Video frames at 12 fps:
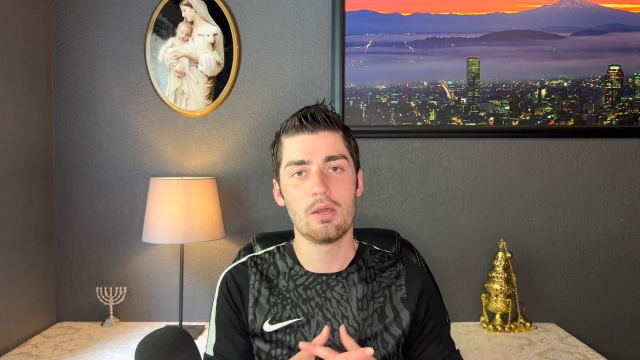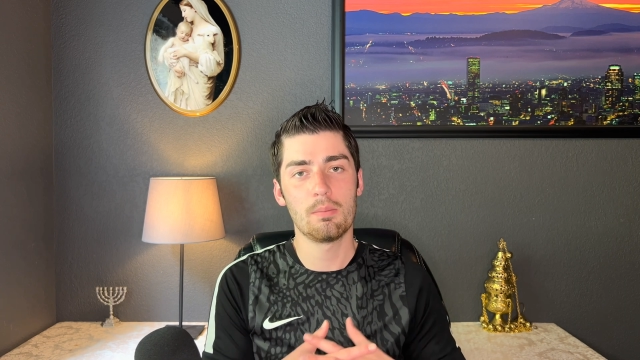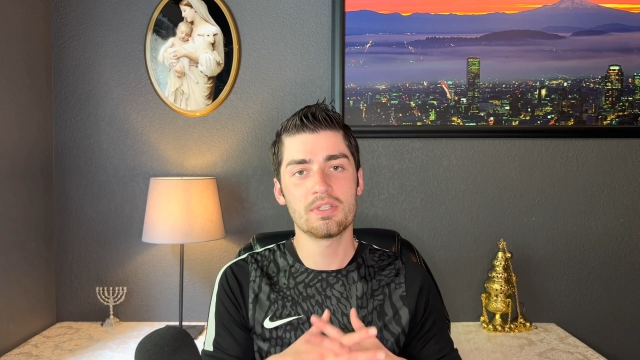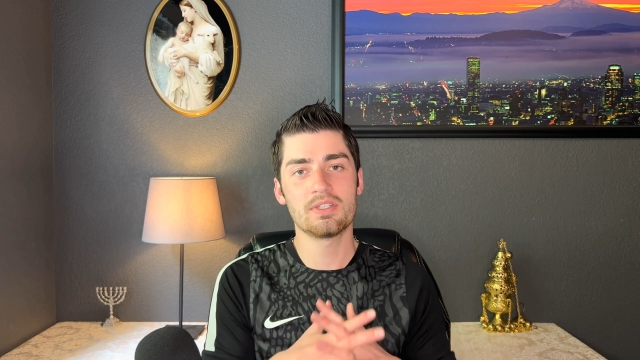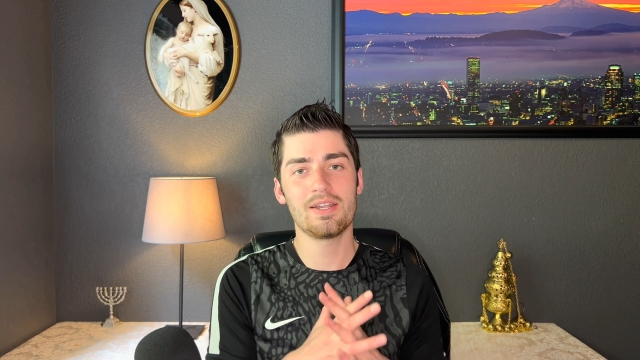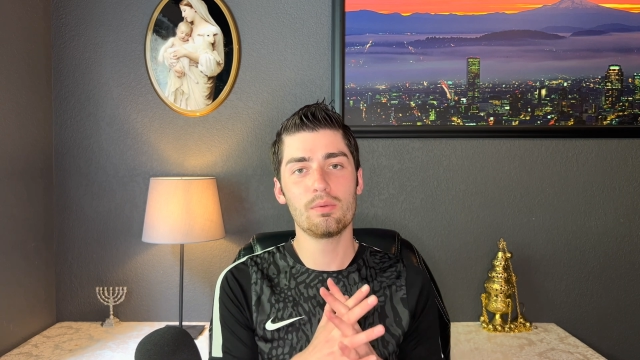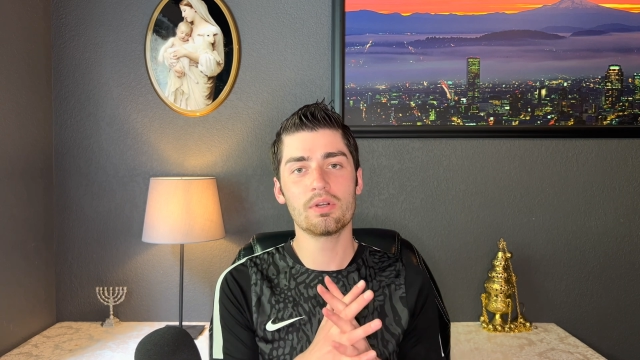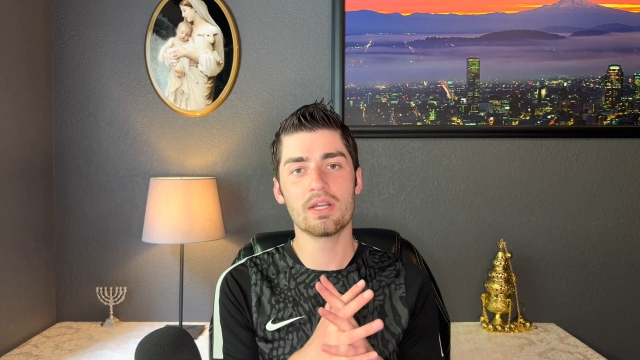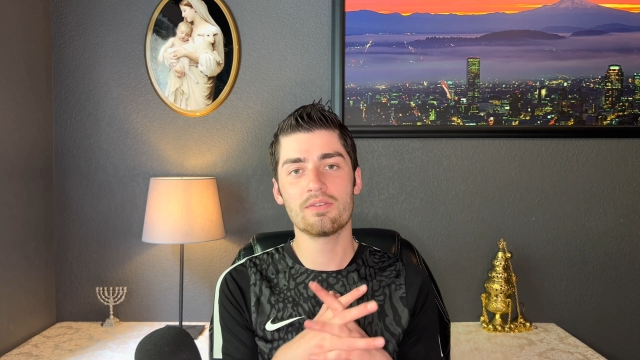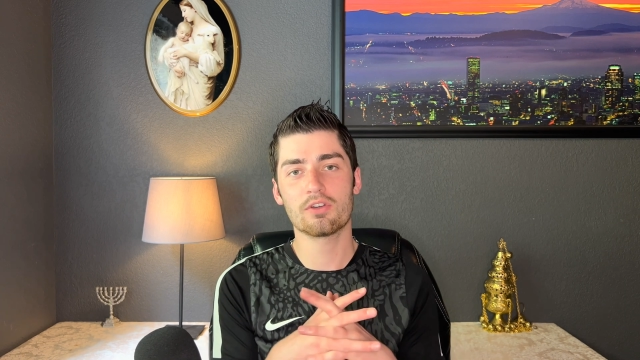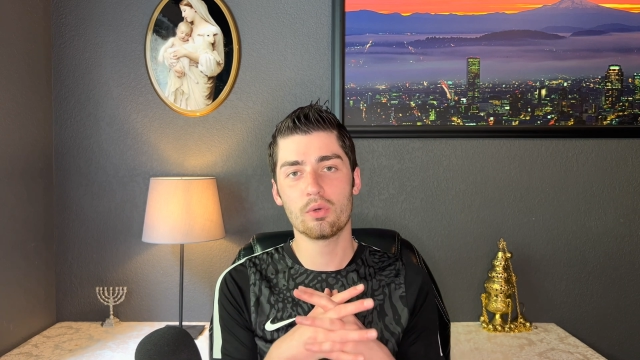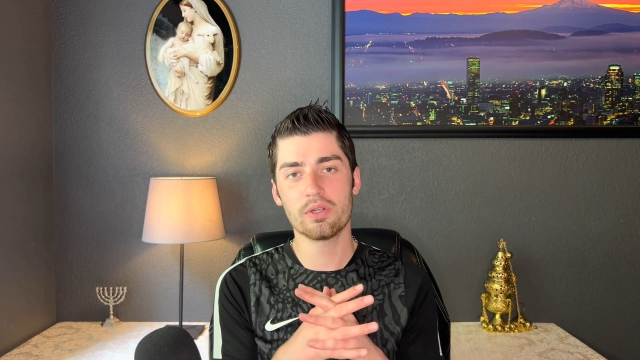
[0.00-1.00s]
But today we're going to
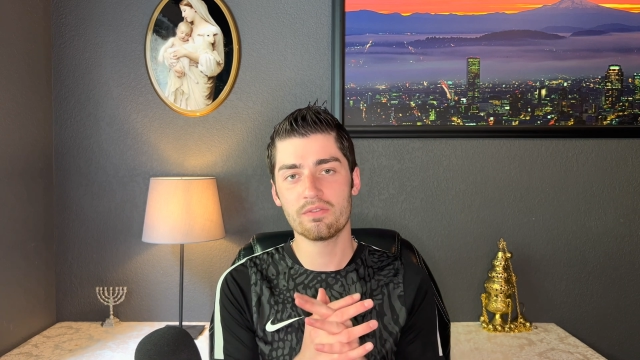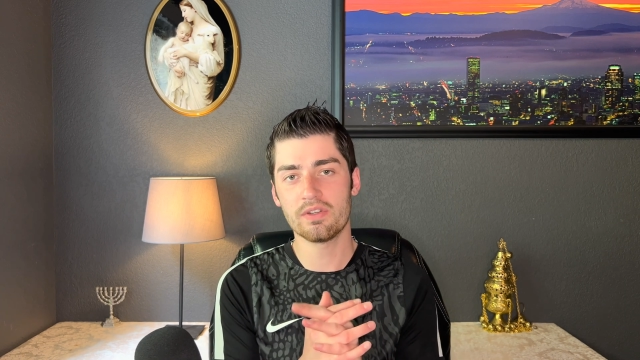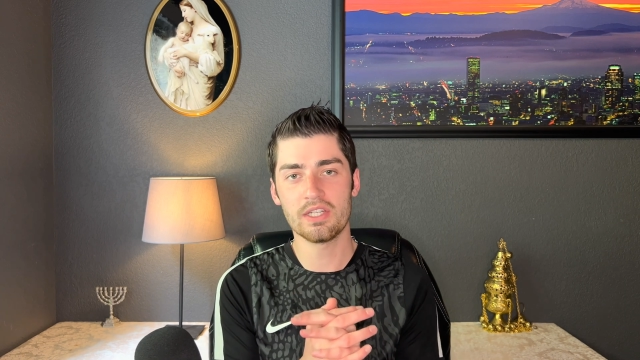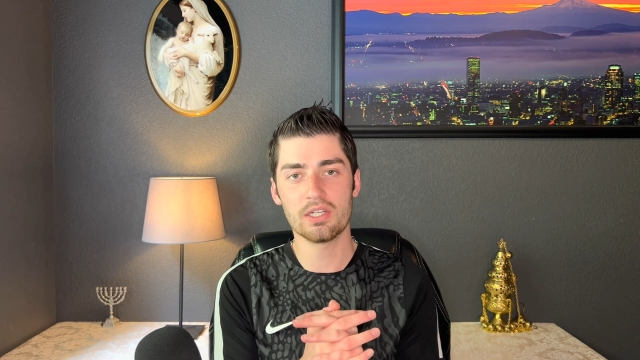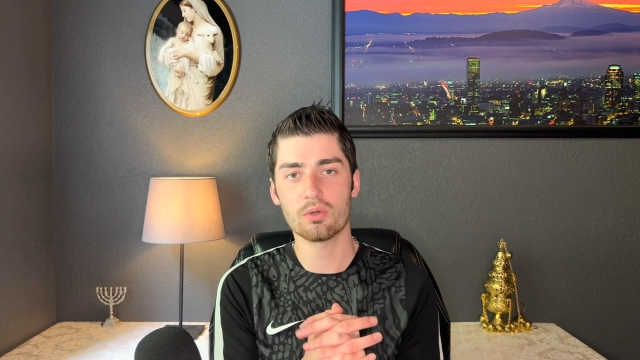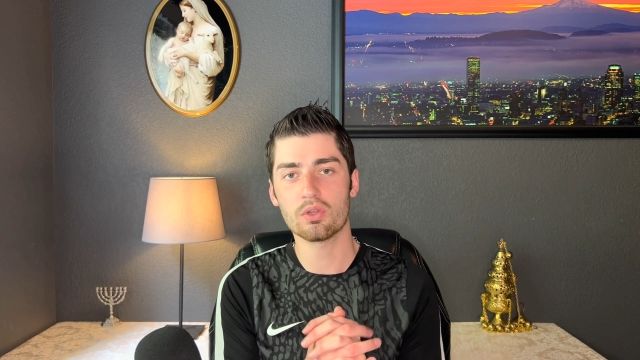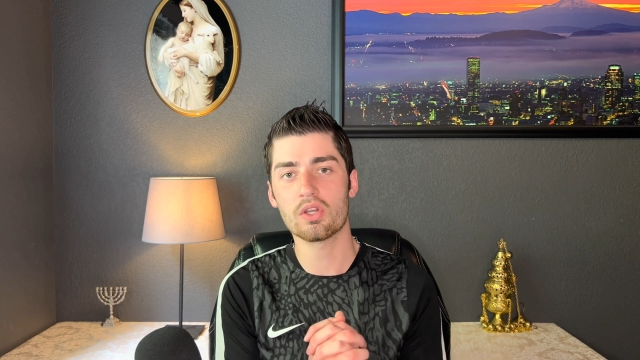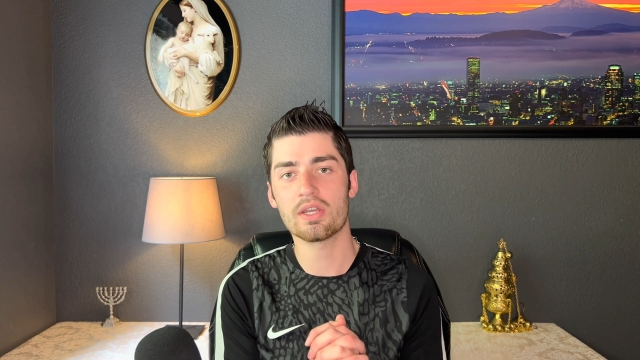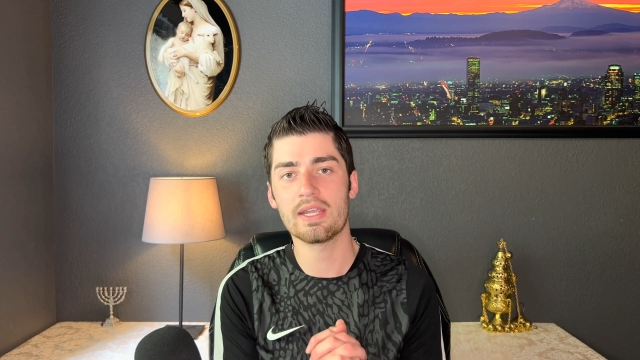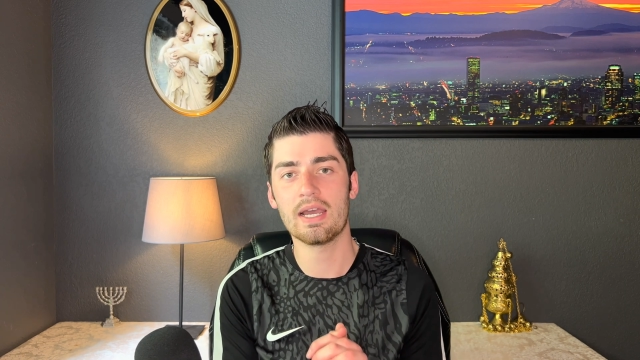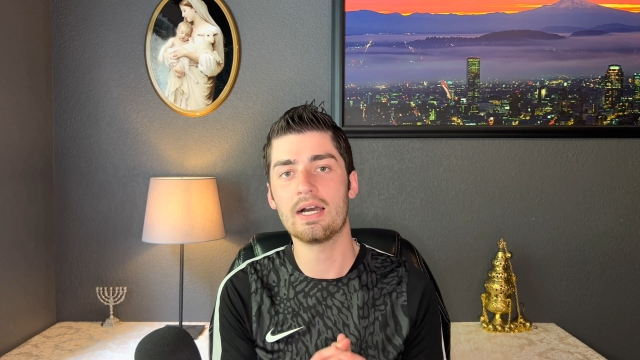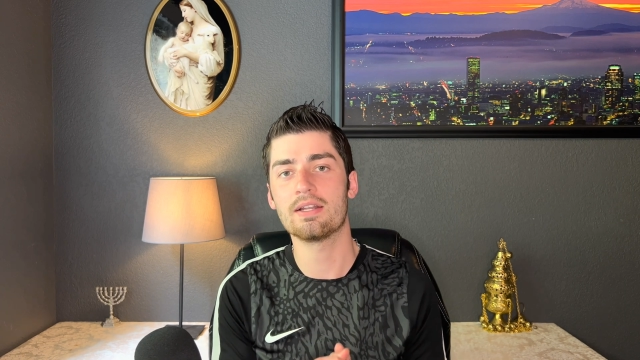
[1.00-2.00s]
have a quick video
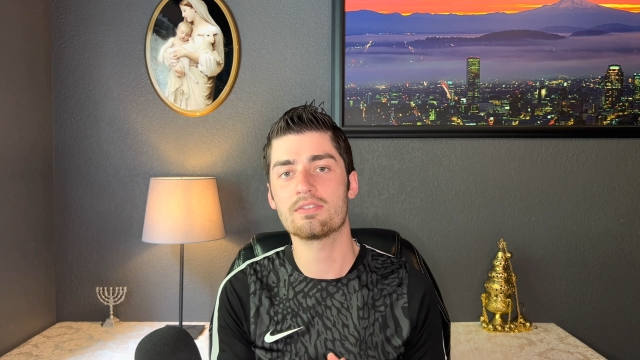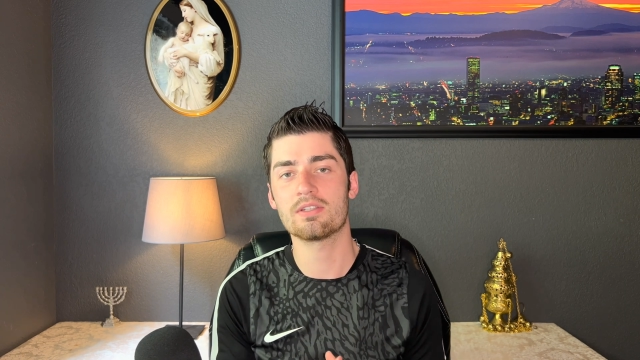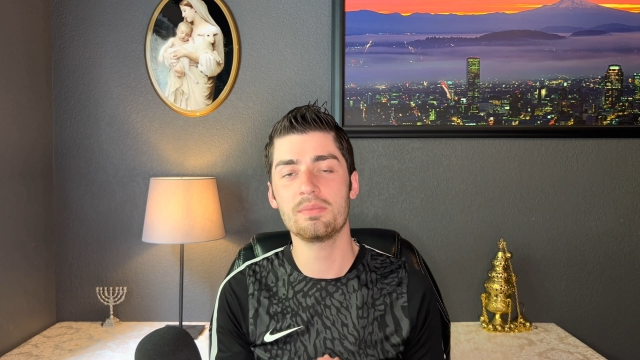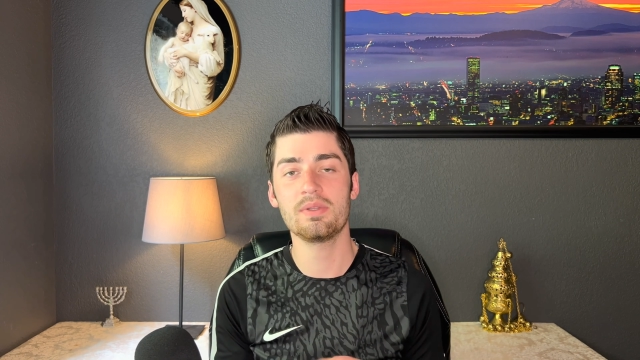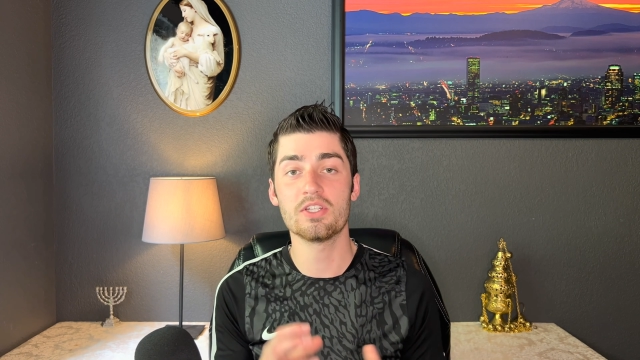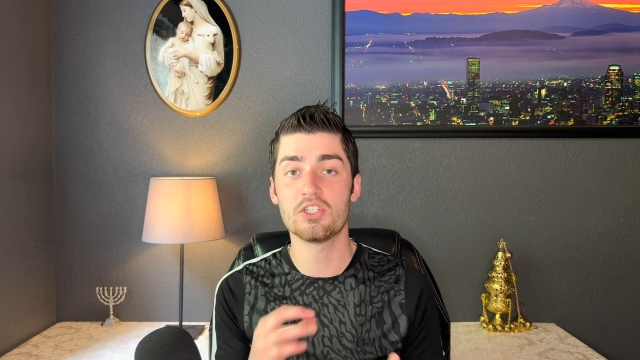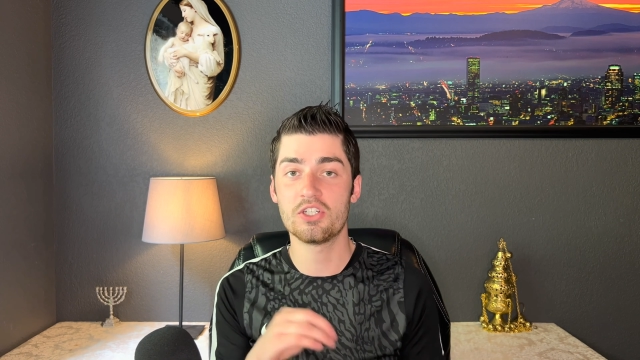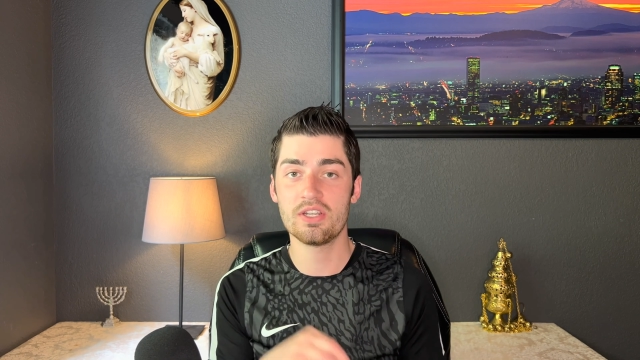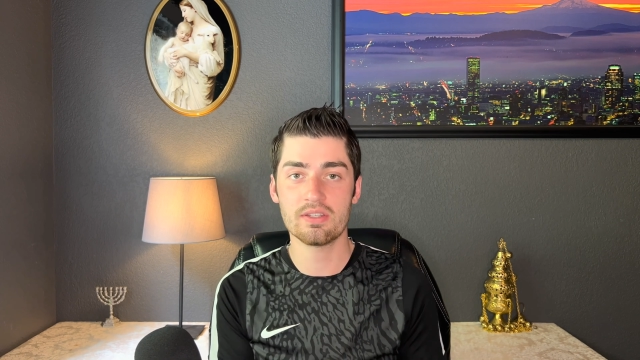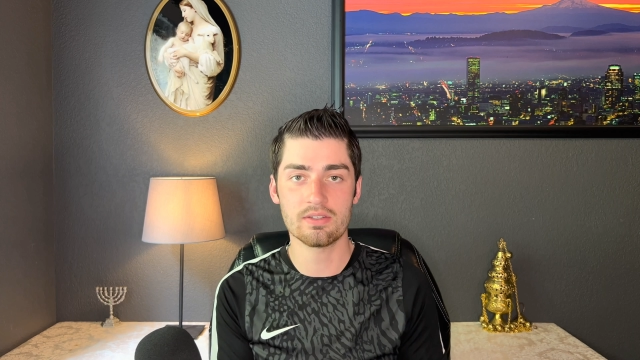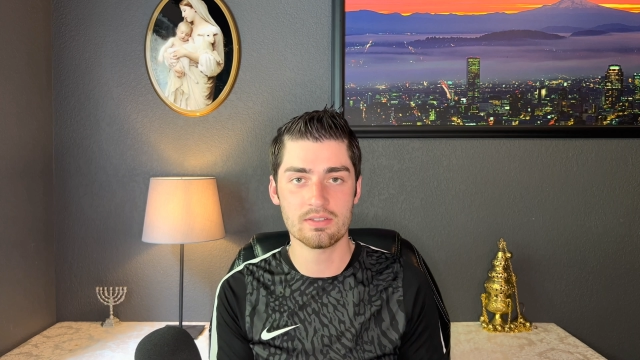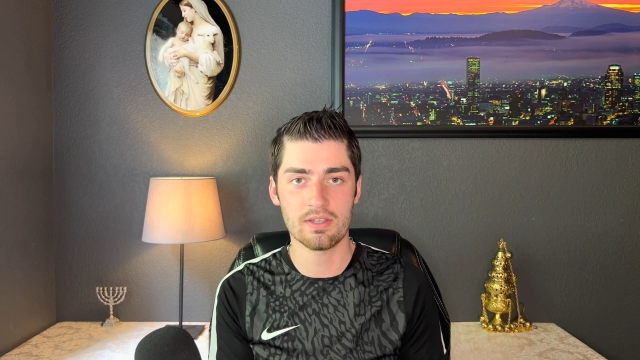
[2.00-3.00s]
looking at something that
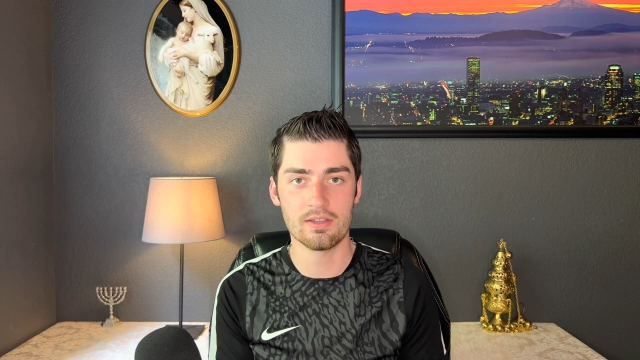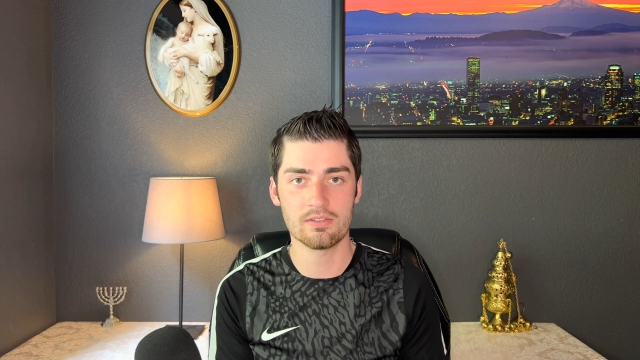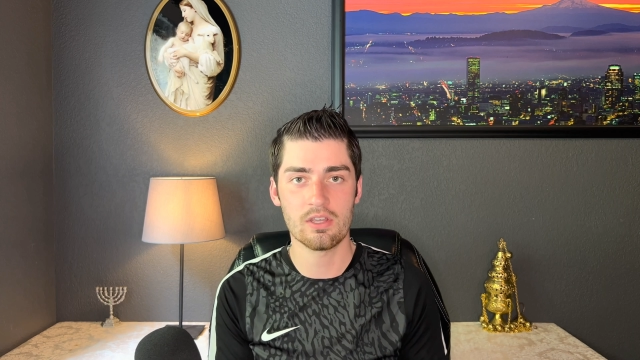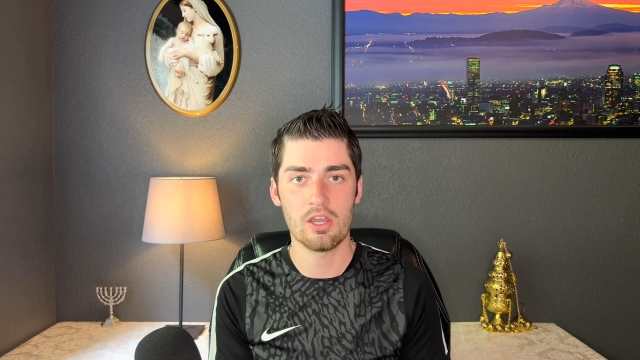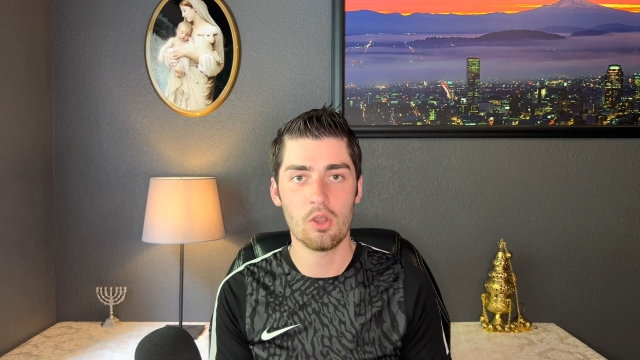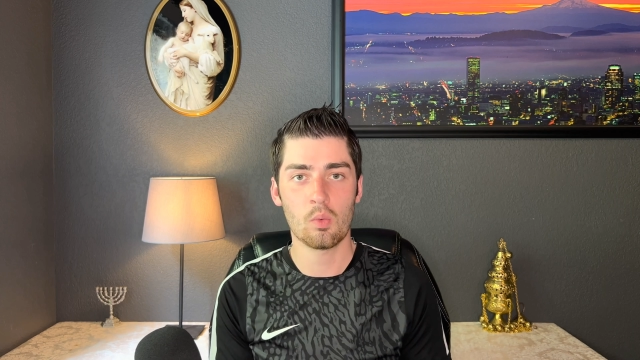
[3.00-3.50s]
Jesus says,